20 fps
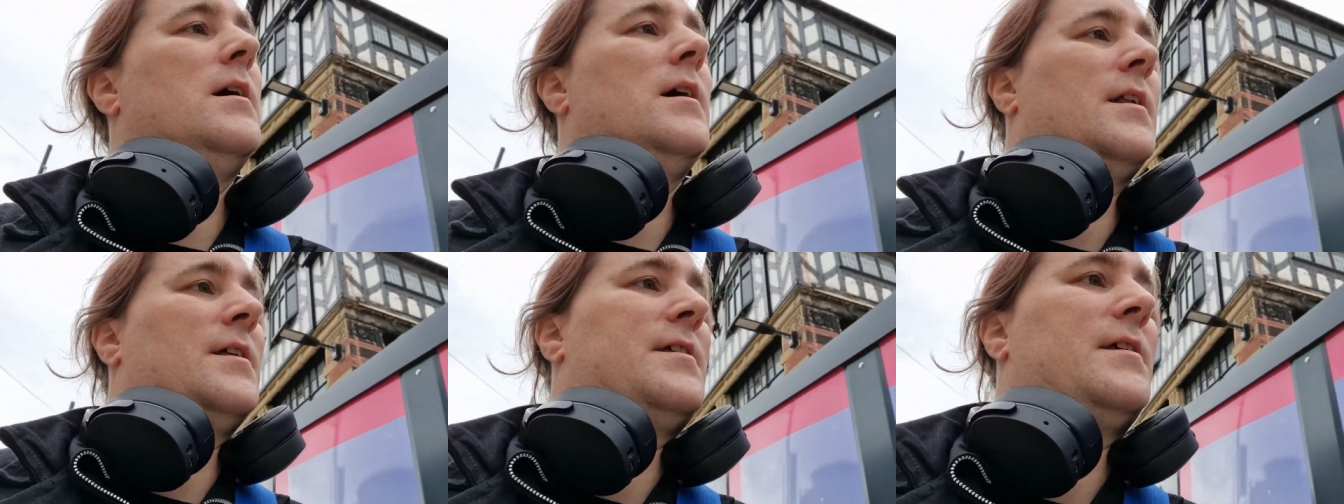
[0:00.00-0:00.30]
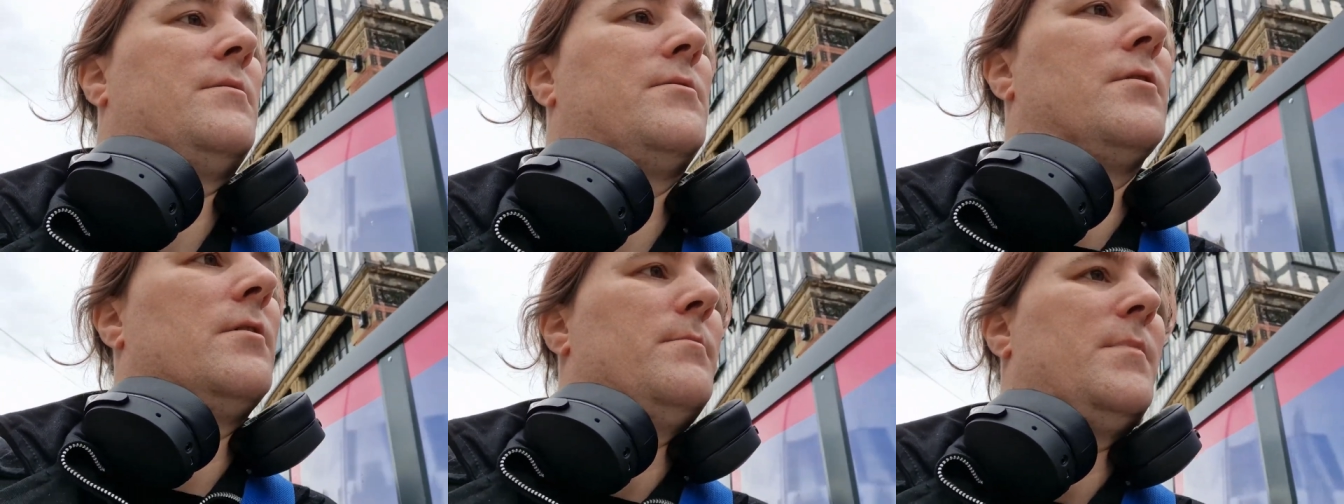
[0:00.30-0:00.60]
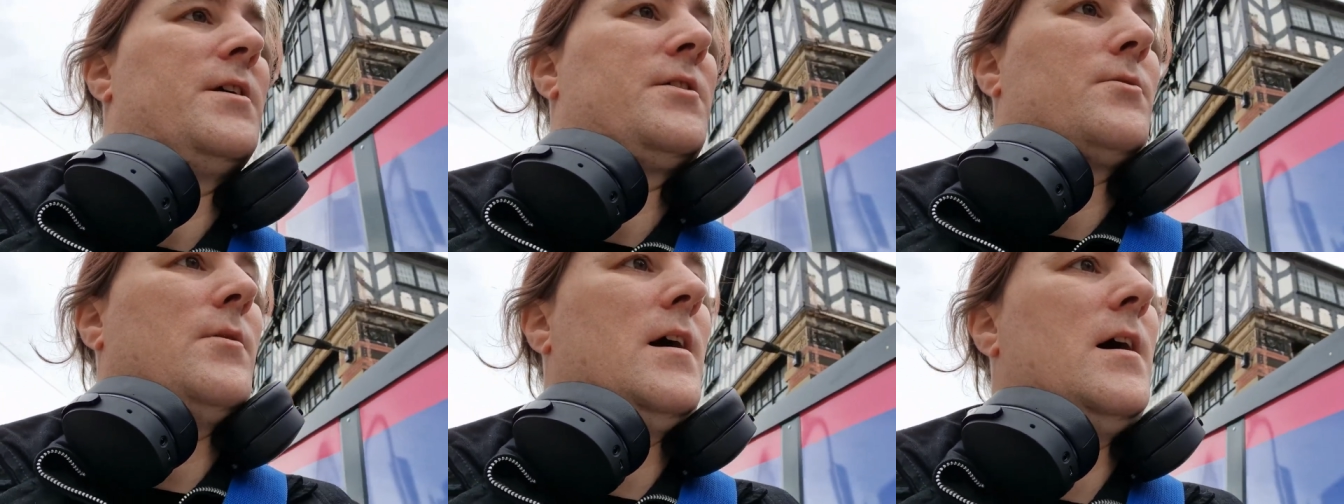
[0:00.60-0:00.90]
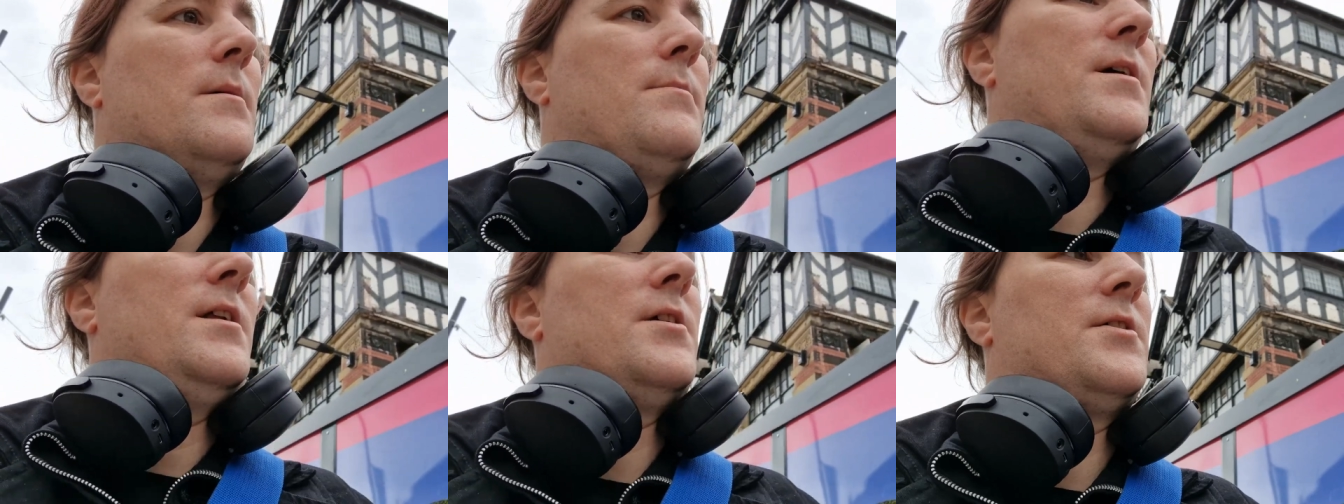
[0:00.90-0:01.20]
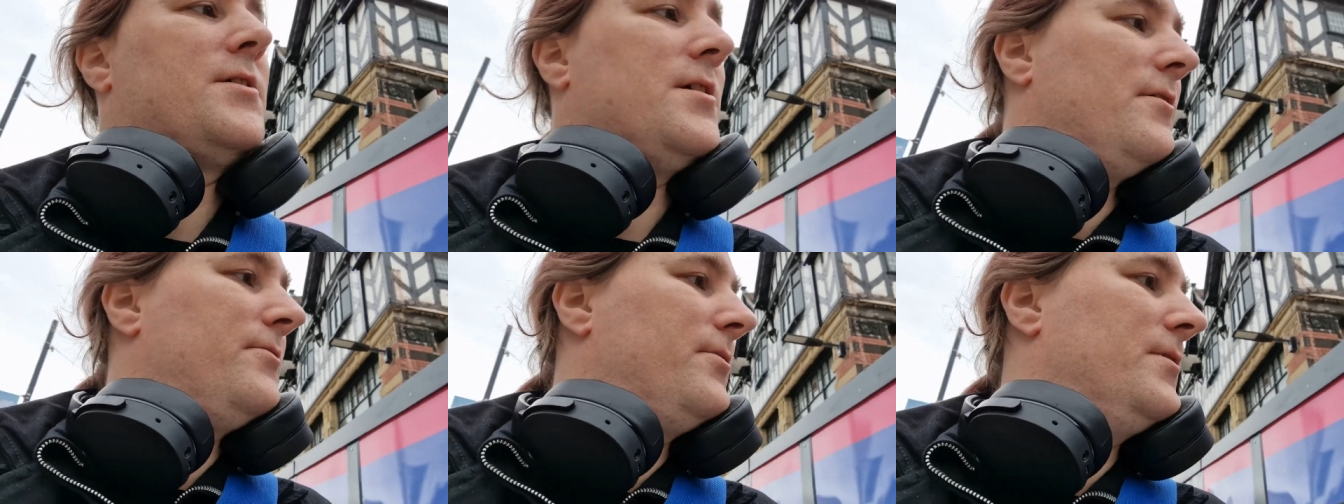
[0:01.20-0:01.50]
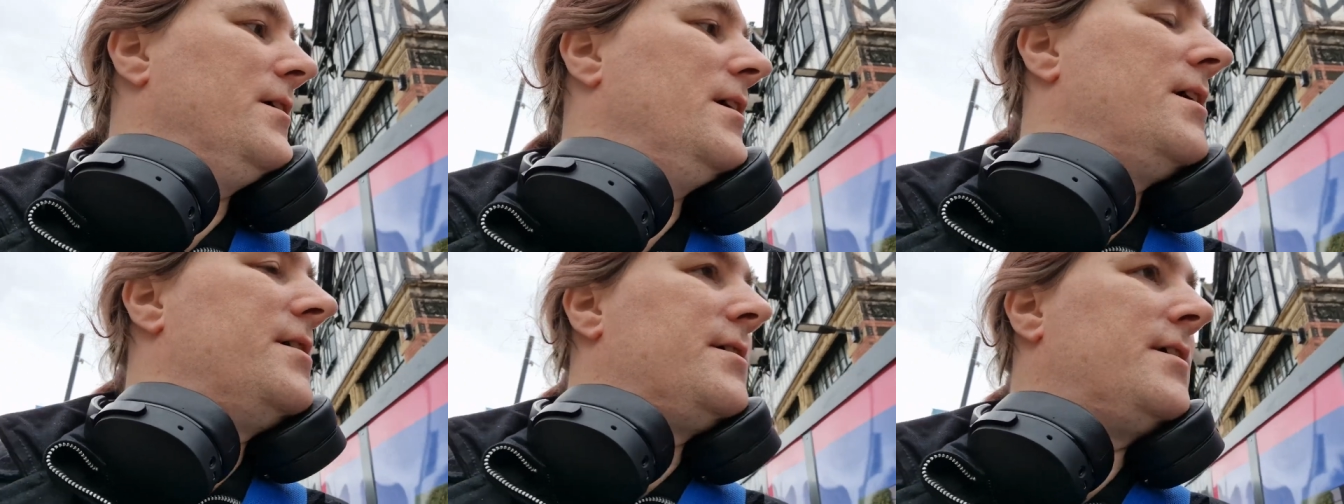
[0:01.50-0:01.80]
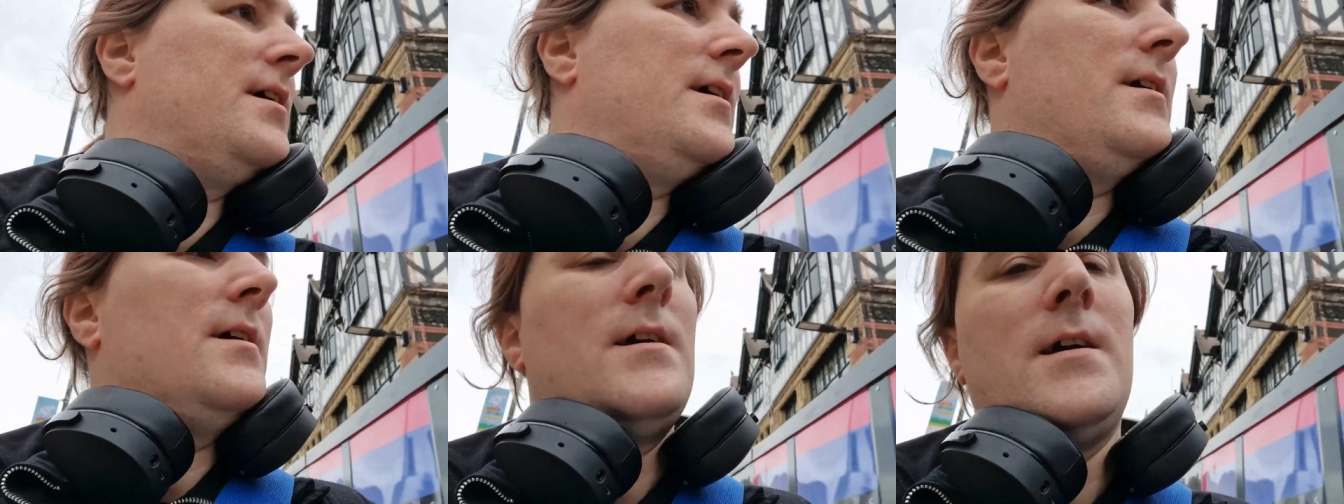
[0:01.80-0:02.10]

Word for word: and I seem to have missed quite a bit of stuff with this.